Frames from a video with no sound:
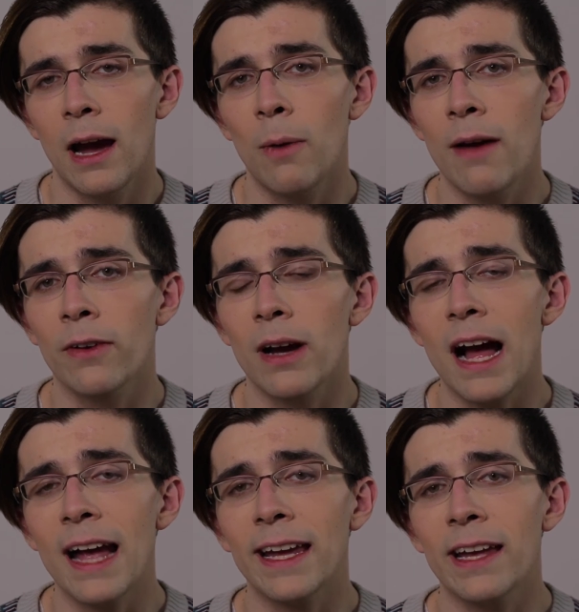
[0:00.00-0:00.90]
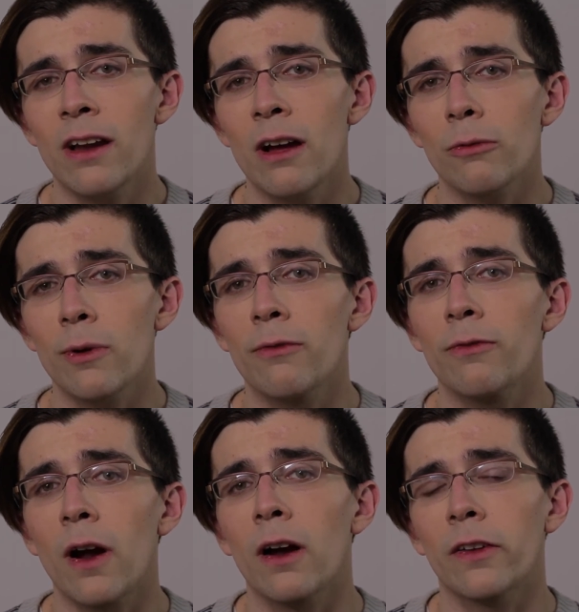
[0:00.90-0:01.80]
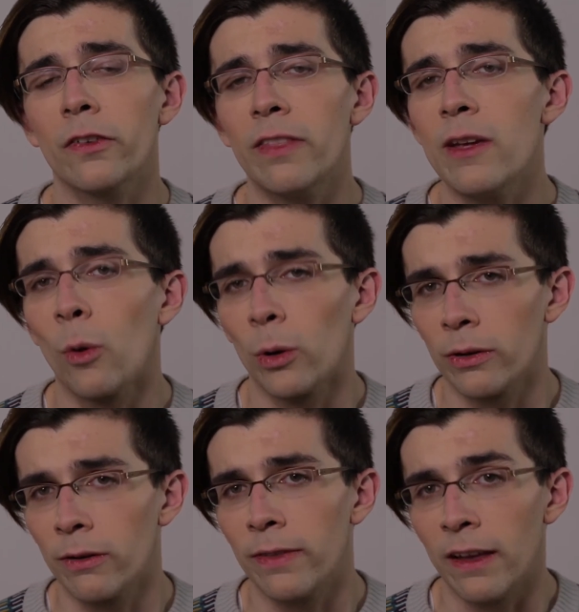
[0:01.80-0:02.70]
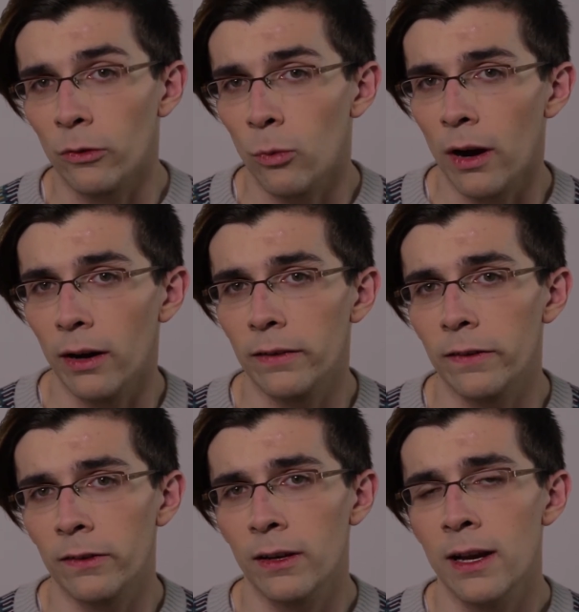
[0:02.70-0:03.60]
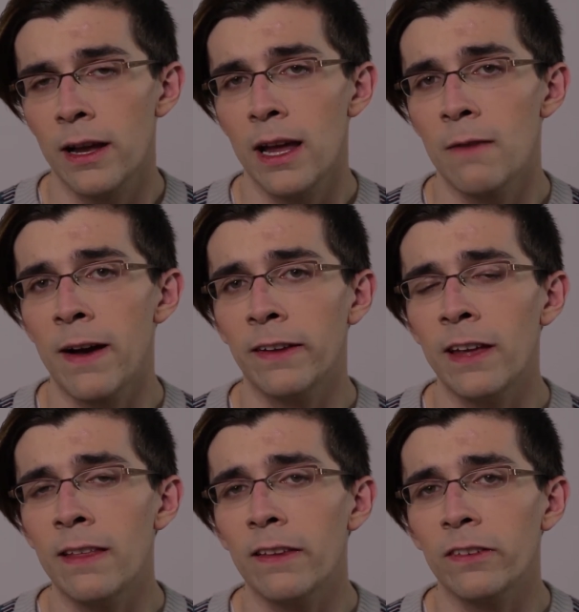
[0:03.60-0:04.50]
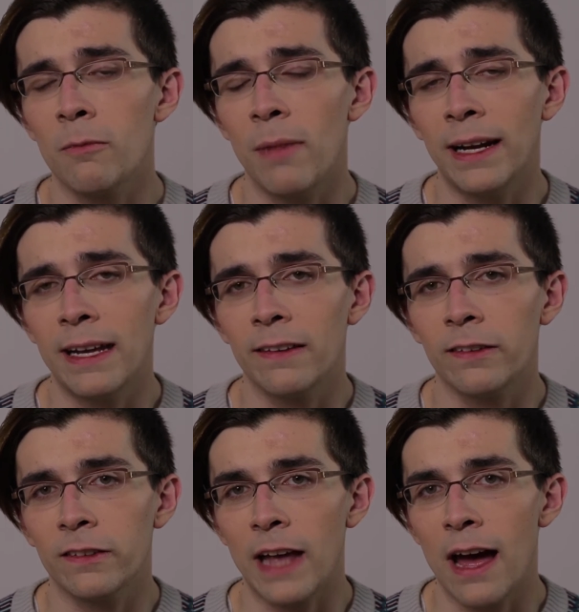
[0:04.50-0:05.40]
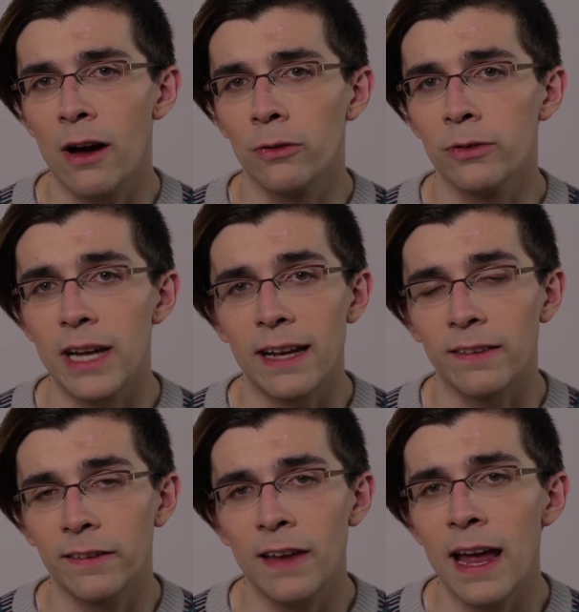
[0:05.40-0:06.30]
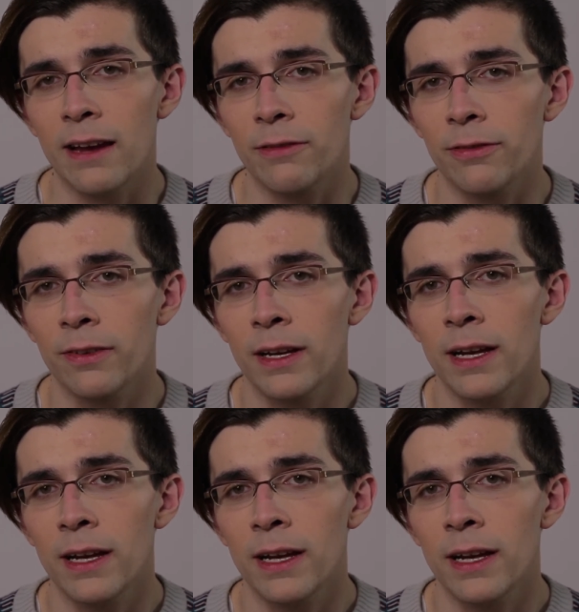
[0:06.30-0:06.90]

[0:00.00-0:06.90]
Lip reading: However, I cannot reverse the order of these words. If I say that somebody is sound and safe,